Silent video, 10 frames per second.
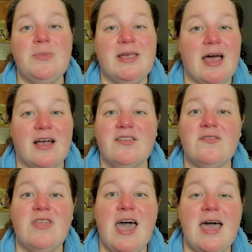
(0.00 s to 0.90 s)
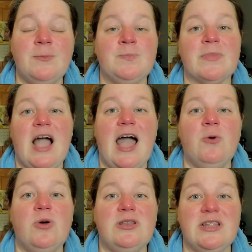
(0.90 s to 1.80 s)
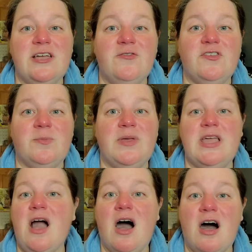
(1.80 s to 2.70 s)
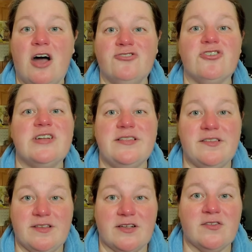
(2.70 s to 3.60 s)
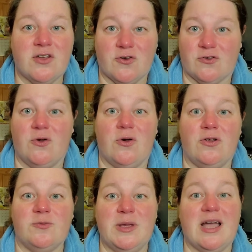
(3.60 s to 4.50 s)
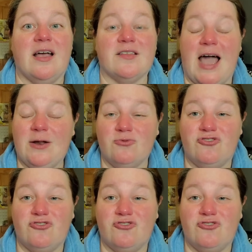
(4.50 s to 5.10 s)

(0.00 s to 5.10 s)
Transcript: Because of that, I will live to be 106 years old because I don't